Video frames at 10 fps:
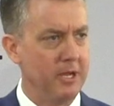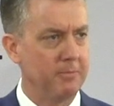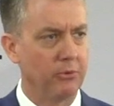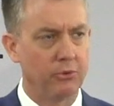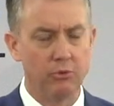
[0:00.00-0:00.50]

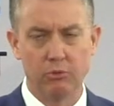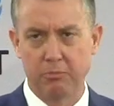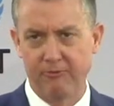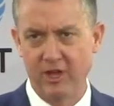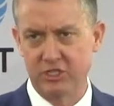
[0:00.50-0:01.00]
people through
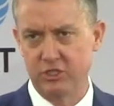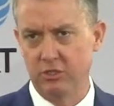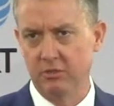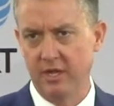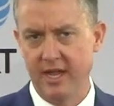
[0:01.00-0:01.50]

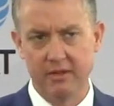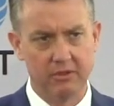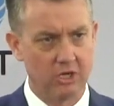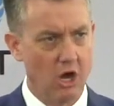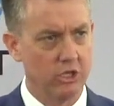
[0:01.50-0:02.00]
professional
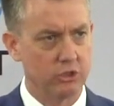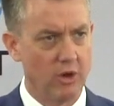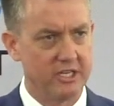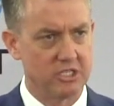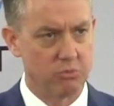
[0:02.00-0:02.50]
and the college
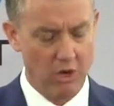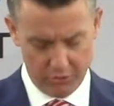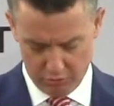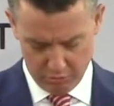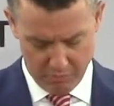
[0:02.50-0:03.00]
ranks as well
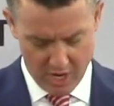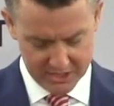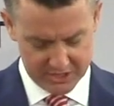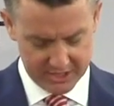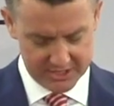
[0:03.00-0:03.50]
through the
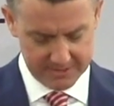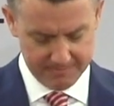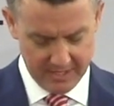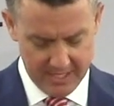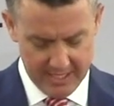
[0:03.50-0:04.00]
process.
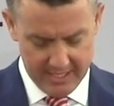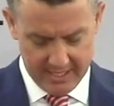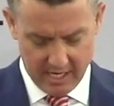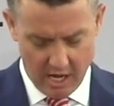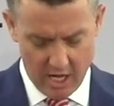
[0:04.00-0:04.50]

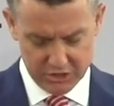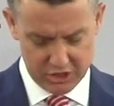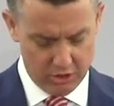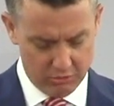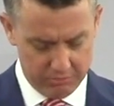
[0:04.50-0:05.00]

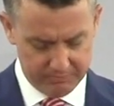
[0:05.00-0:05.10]
Also,